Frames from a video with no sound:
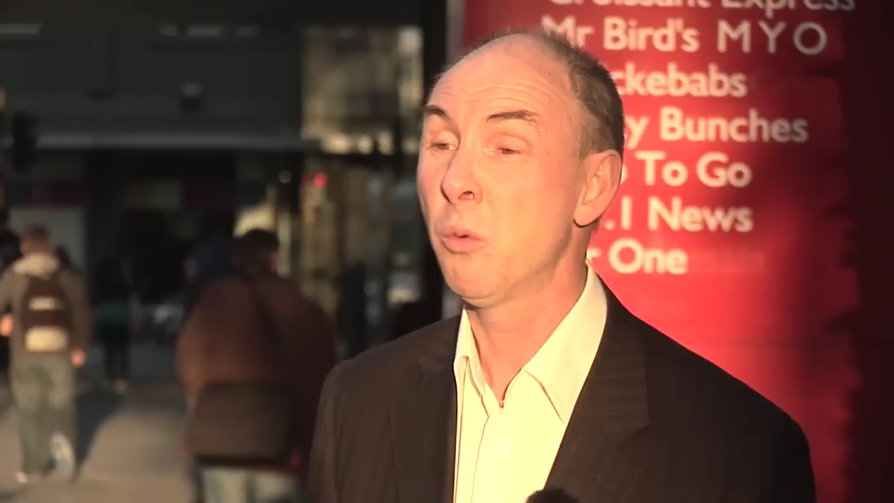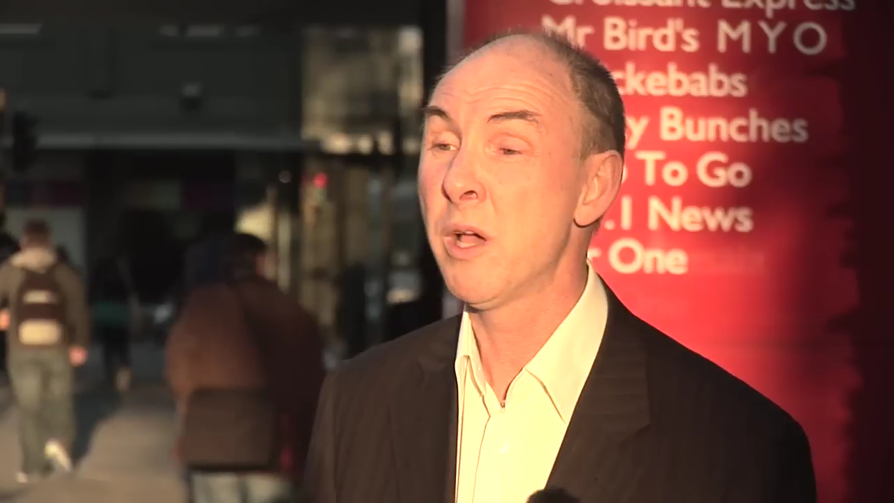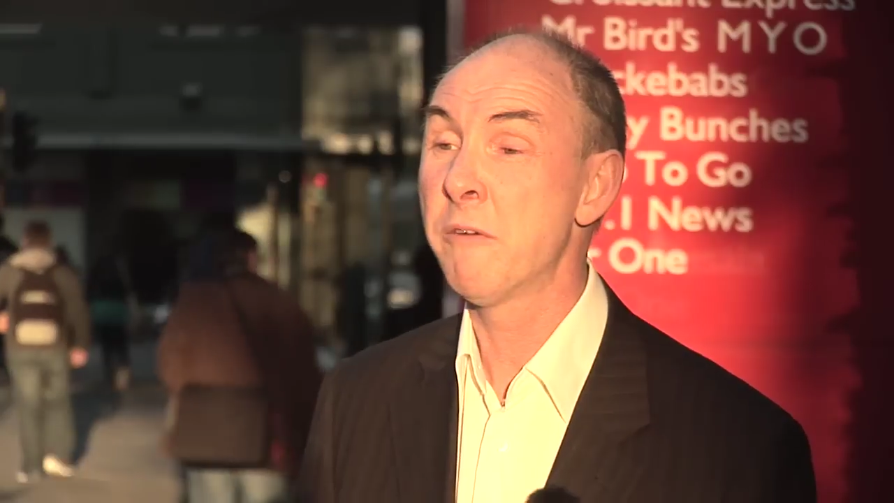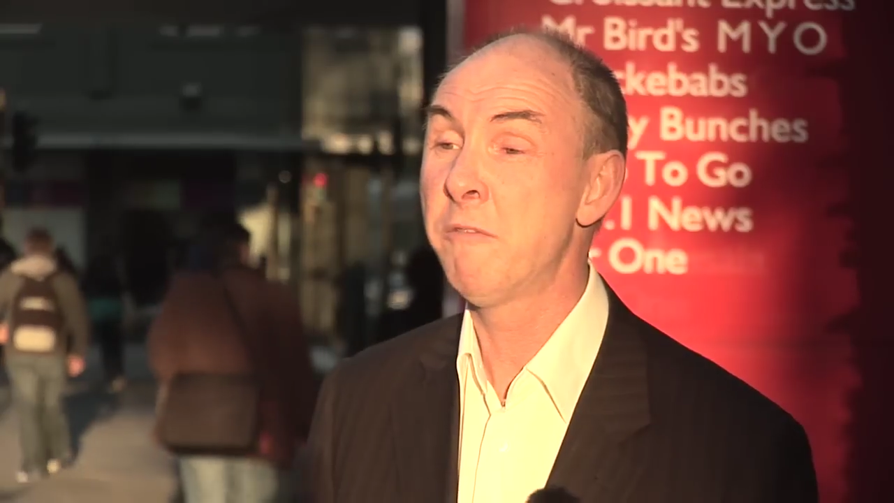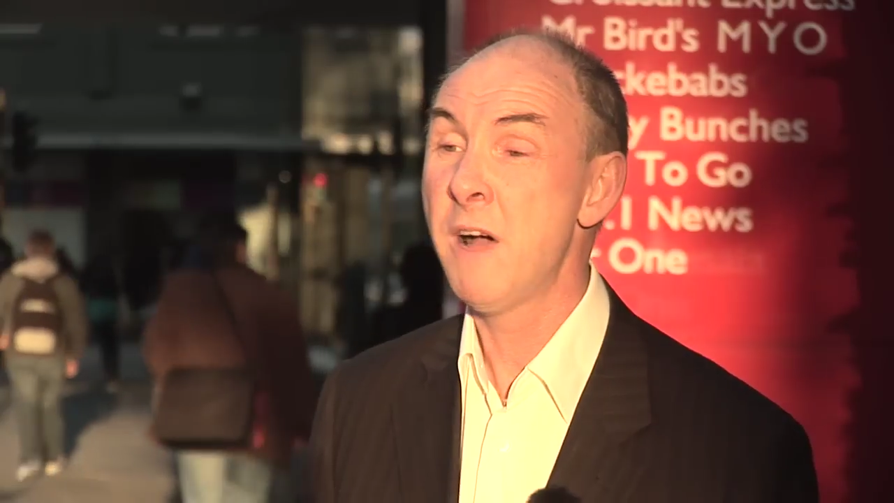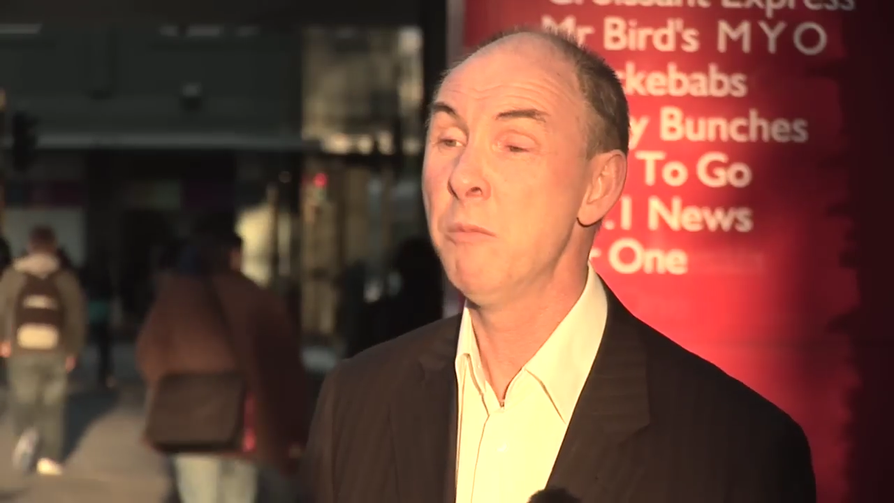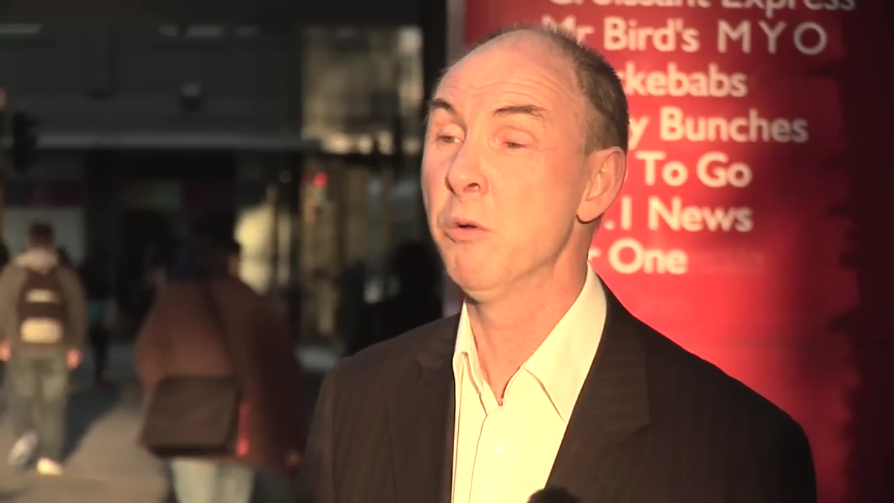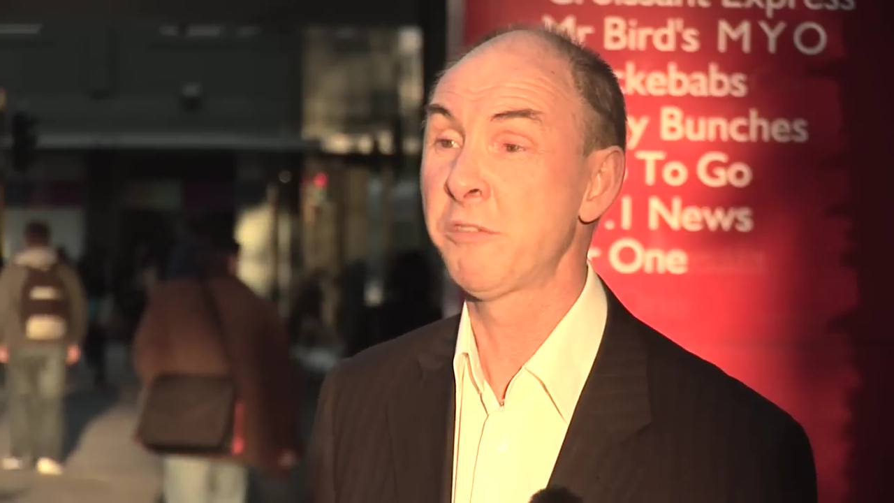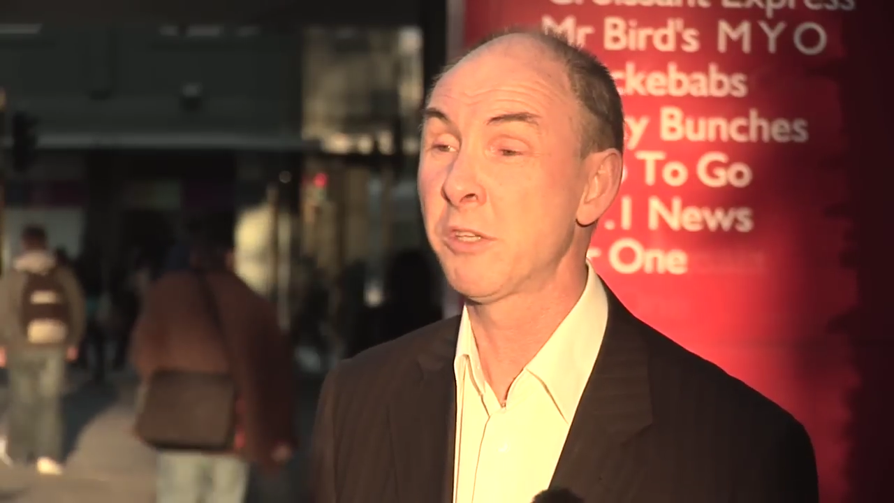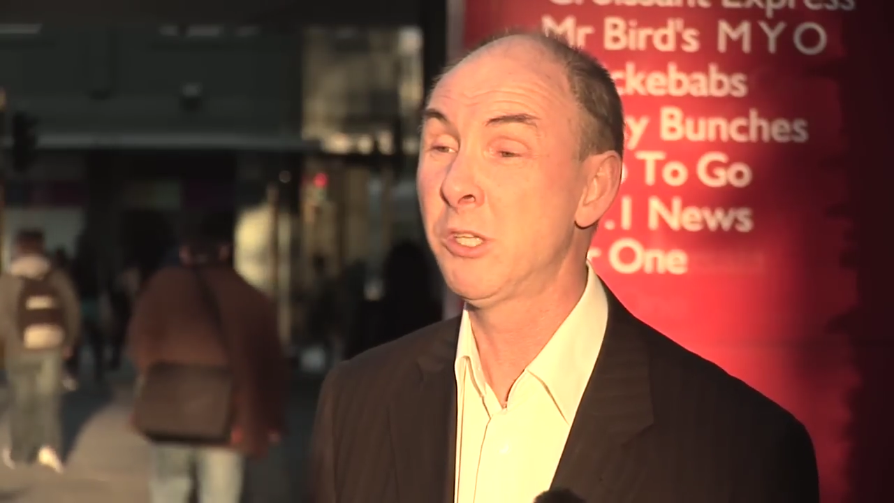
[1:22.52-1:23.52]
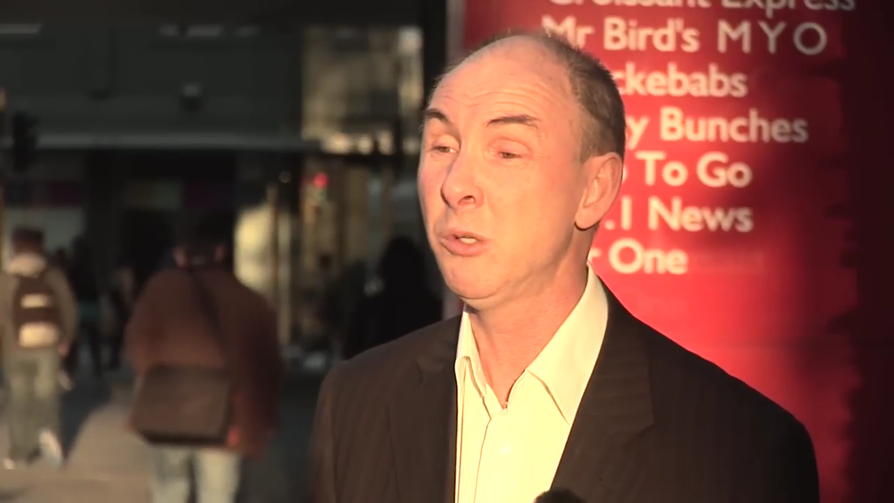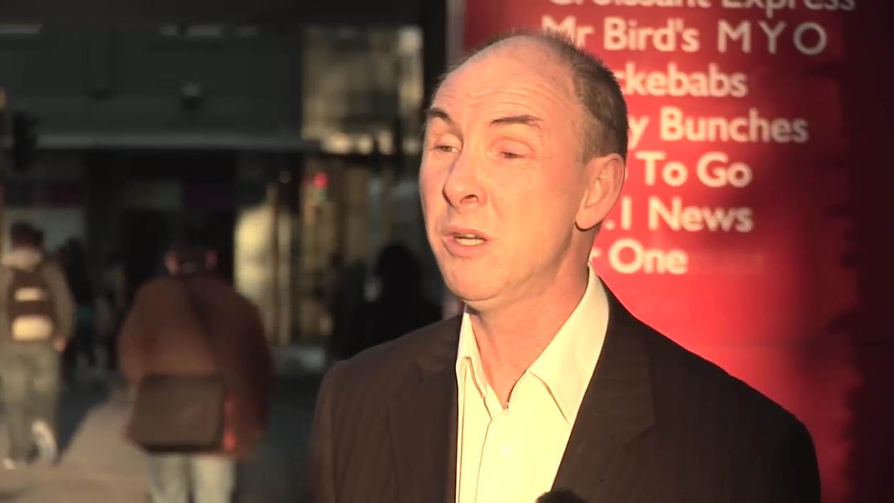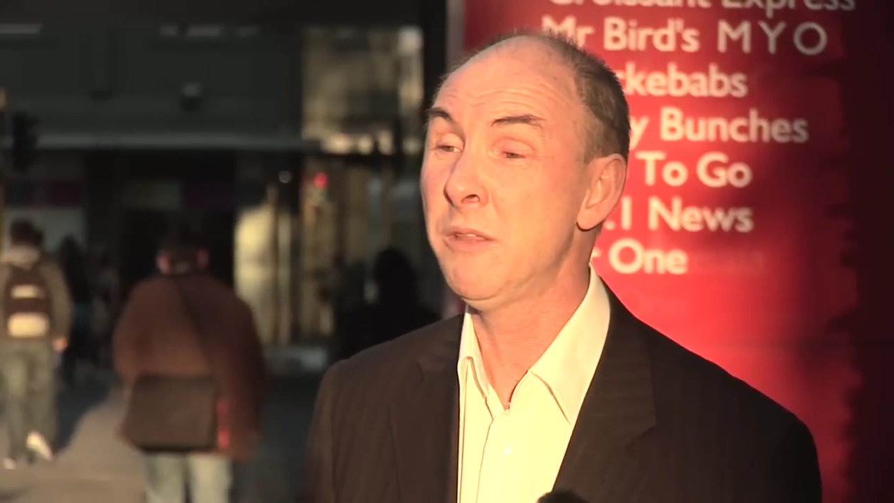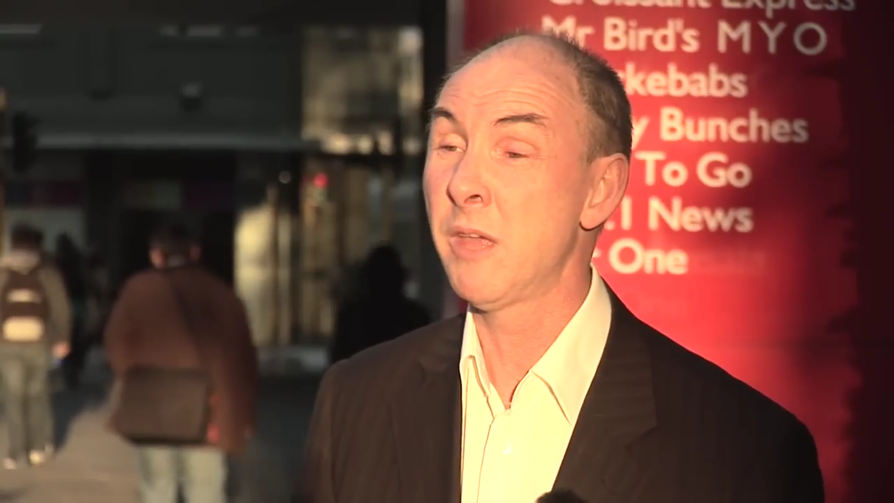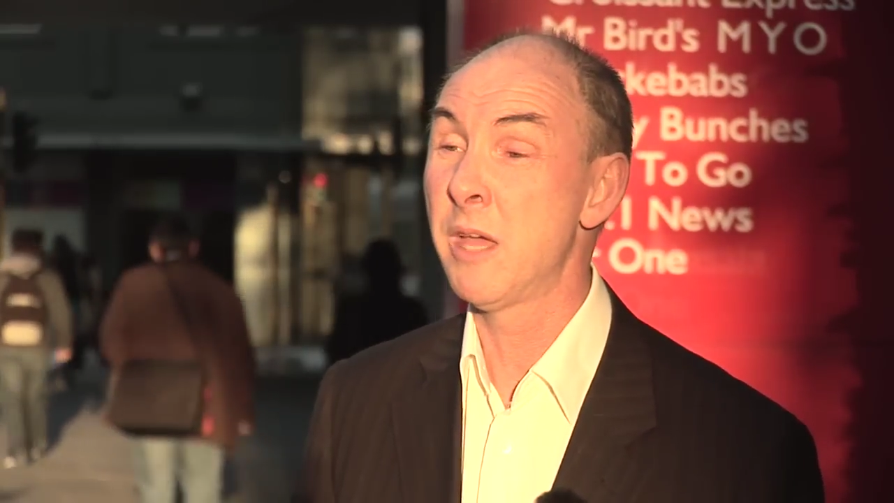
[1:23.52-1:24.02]
We are far more
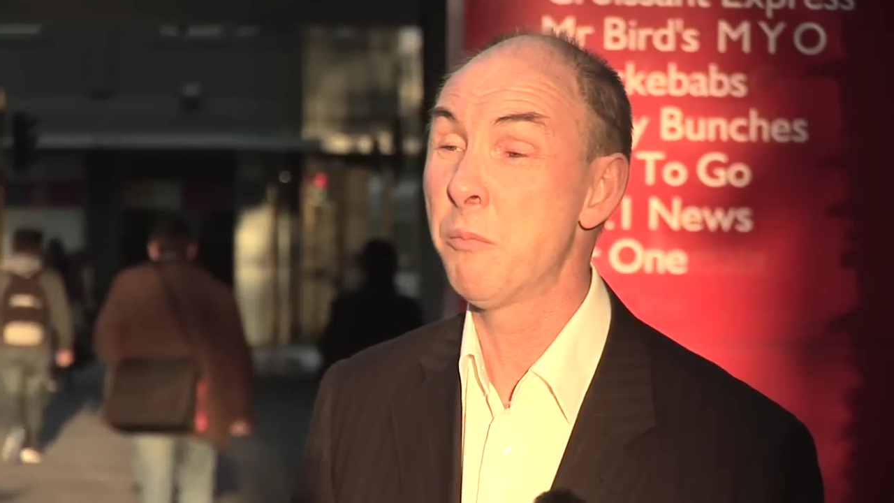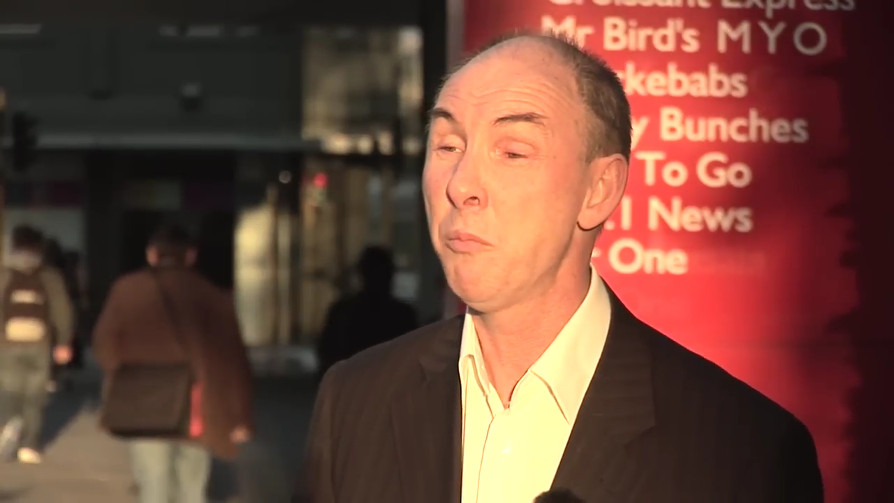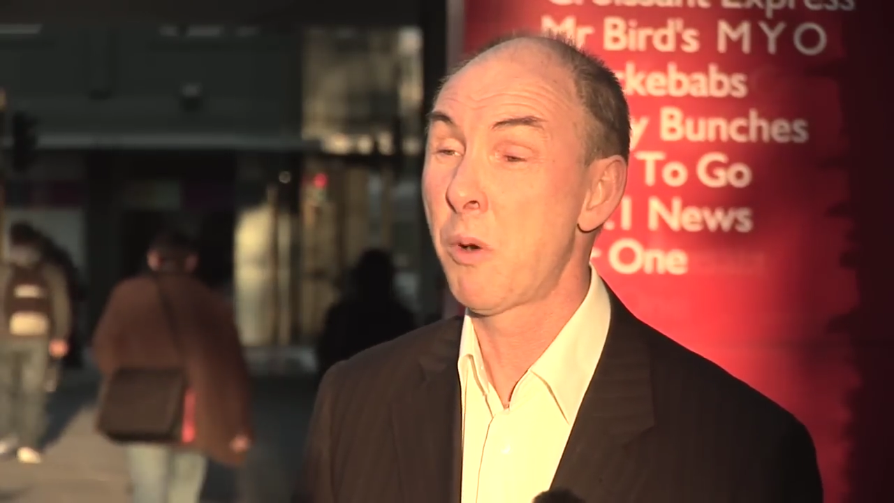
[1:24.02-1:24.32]
secure than